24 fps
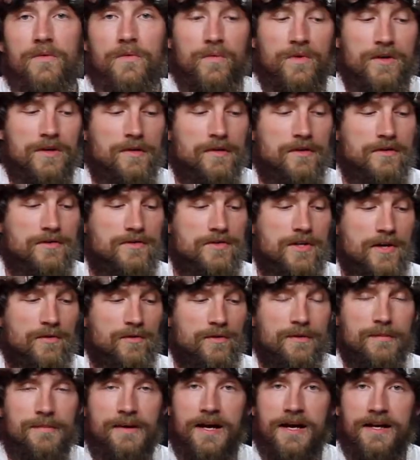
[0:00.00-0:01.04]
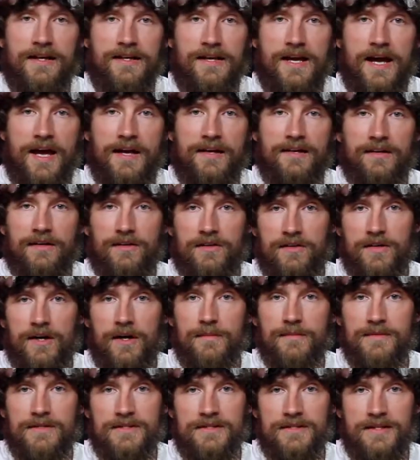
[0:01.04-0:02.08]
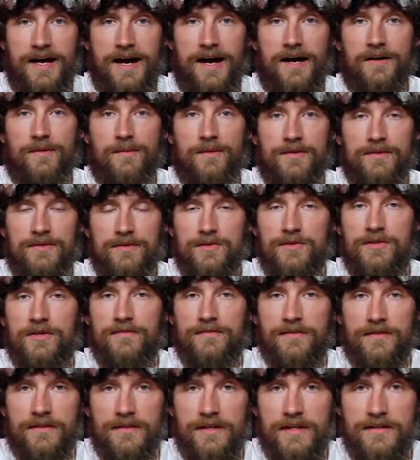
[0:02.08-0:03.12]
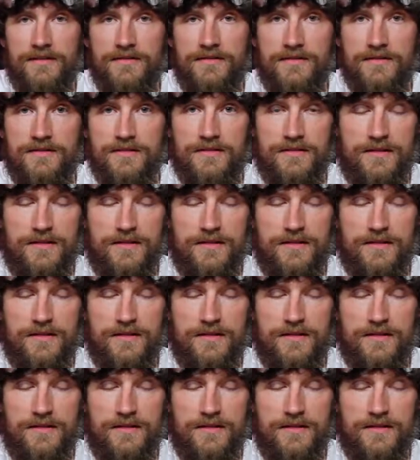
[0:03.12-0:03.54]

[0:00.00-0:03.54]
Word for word: when you generally buy a Canon, it'll come stock with two different lenses.